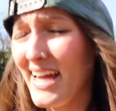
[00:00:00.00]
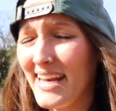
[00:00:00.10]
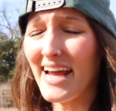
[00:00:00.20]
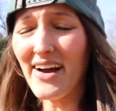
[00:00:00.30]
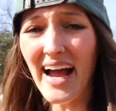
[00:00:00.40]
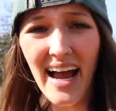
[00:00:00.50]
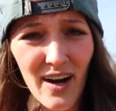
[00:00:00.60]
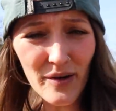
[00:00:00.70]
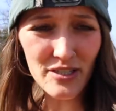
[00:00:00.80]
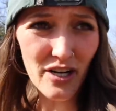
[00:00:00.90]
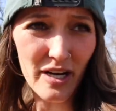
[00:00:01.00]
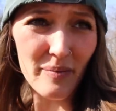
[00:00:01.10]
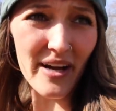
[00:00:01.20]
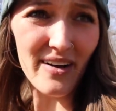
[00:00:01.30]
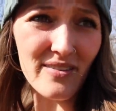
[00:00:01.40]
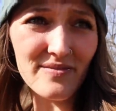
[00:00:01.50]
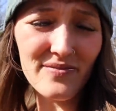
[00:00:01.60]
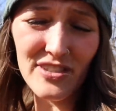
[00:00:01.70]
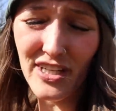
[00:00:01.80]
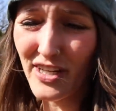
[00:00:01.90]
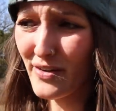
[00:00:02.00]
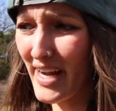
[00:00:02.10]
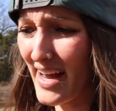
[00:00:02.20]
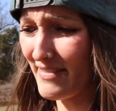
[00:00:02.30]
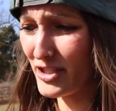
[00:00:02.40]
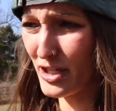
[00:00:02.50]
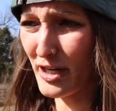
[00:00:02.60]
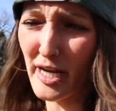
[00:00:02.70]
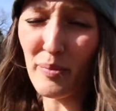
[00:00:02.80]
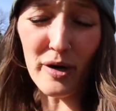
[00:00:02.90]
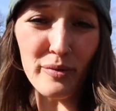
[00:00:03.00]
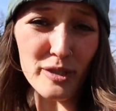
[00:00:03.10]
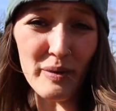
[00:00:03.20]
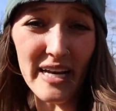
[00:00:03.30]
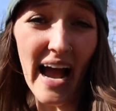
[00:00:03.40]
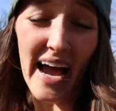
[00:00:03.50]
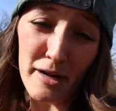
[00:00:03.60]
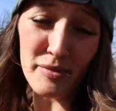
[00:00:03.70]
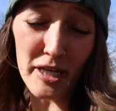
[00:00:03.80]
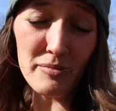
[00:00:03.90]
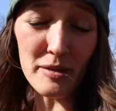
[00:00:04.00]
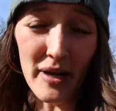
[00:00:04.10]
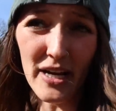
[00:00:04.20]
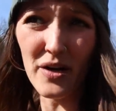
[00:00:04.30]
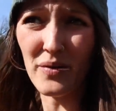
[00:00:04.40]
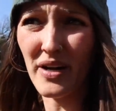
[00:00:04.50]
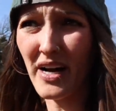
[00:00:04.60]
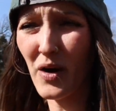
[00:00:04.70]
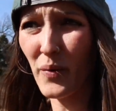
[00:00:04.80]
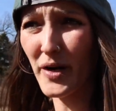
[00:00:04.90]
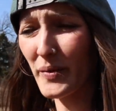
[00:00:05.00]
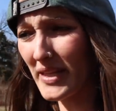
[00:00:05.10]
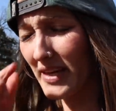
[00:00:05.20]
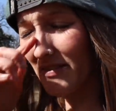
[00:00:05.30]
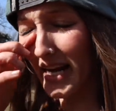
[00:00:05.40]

Now I always talk about you know, kind of Cherokee purples being a hyped up tomato uh, where we live.